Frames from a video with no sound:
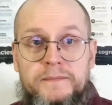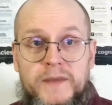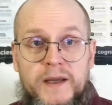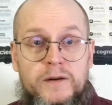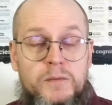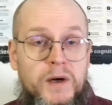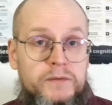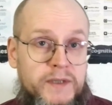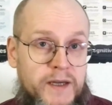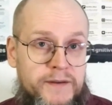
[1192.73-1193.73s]
than about
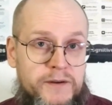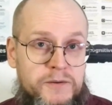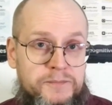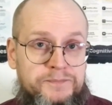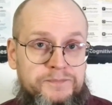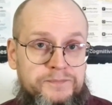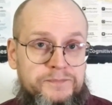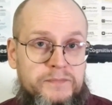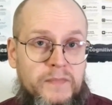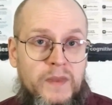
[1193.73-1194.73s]
the others.
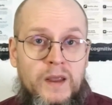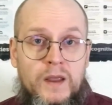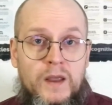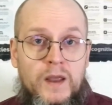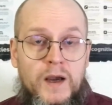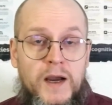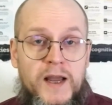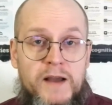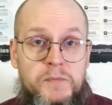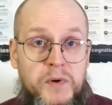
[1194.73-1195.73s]
I
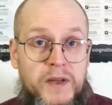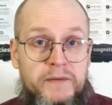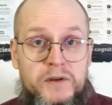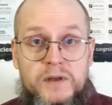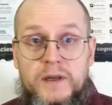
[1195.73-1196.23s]
have previously